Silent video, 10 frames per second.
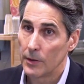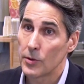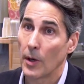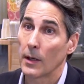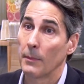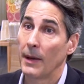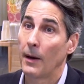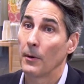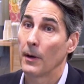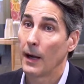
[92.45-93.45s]
talk
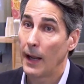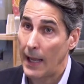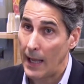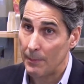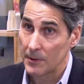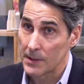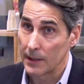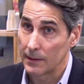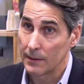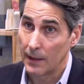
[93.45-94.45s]
about Hamilton.